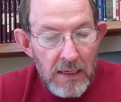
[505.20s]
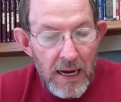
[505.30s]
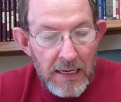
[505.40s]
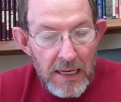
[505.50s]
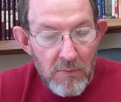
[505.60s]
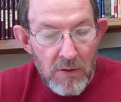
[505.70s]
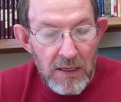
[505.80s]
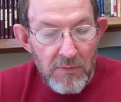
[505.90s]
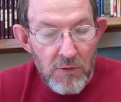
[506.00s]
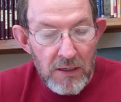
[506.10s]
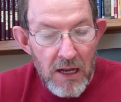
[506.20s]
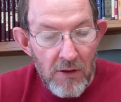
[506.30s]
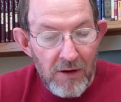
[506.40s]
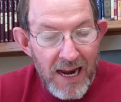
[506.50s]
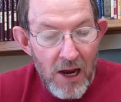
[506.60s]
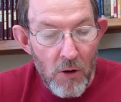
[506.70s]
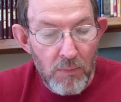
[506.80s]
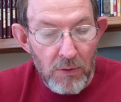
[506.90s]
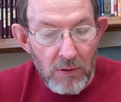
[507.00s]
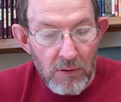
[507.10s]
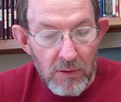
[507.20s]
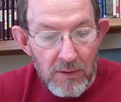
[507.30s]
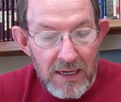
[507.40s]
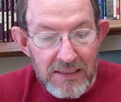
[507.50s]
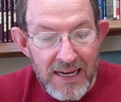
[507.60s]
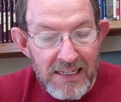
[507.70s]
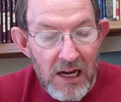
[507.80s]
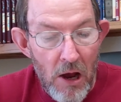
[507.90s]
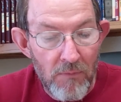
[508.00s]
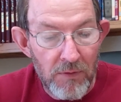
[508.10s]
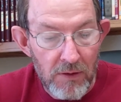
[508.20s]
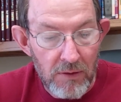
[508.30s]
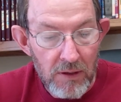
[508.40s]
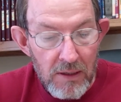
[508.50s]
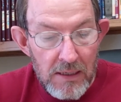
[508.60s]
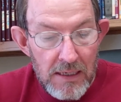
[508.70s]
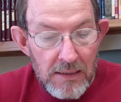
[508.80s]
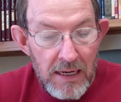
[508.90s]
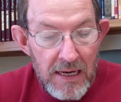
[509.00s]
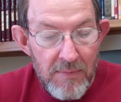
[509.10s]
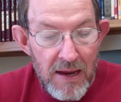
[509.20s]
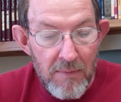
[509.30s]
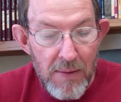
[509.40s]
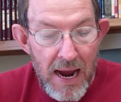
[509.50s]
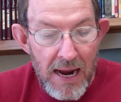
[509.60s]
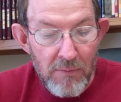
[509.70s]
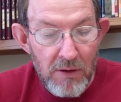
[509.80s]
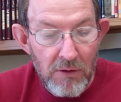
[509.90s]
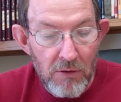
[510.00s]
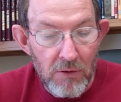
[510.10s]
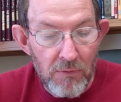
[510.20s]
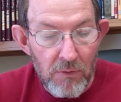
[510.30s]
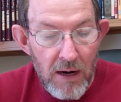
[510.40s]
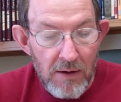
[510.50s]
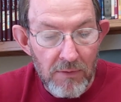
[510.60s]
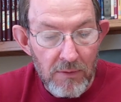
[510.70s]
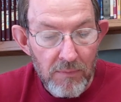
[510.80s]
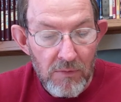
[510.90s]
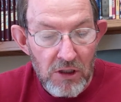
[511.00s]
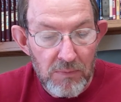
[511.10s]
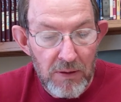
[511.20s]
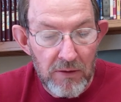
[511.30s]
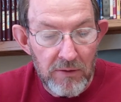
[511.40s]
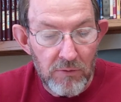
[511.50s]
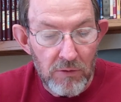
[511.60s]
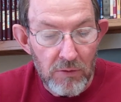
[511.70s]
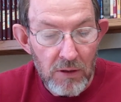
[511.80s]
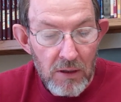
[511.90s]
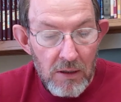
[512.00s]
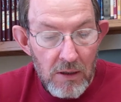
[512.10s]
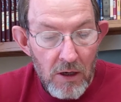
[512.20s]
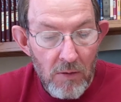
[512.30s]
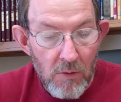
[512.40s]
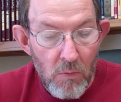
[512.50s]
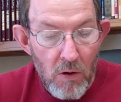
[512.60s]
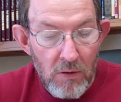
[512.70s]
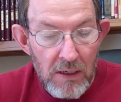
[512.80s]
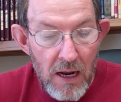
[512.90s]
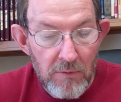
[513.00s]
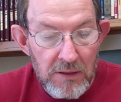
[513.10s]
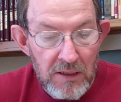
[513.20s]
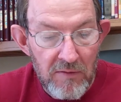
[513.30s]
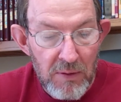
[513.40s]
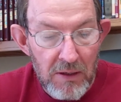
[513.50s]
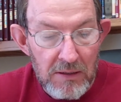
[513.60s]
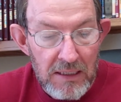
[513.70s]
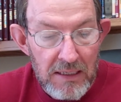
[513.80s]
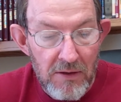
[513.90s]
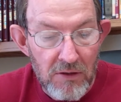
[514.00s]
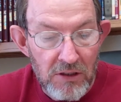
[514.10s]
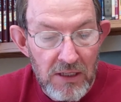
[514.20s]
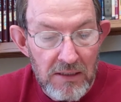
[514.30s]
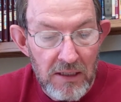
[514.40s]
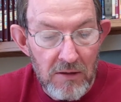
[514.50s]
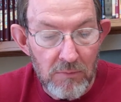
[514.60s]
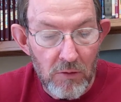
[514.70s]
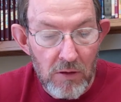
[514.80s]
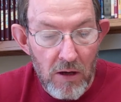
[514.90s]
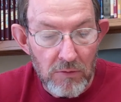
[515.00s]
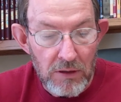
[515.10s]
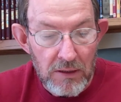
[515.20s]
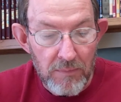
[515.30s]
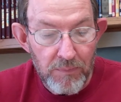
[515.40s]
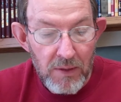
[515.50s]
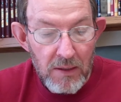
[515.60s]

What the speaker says: and he will give you another helper, that is a comforter, that he may abide with you forever. The Spirit of truth, whom the world cannot receive because it neither sees him nor knows him.